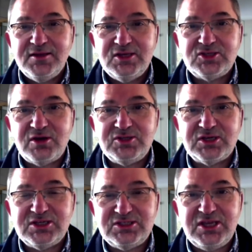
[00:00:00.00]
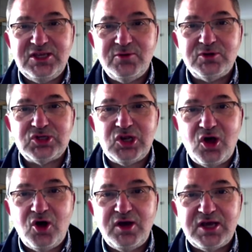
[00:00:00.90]
is going to continue as
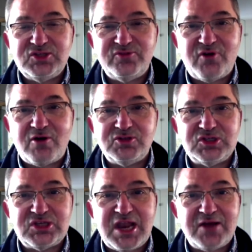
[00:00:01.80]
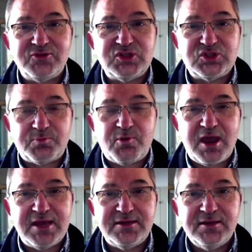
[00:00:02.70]
long as the virus is allowed to
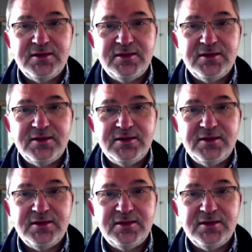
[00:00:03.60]
spread,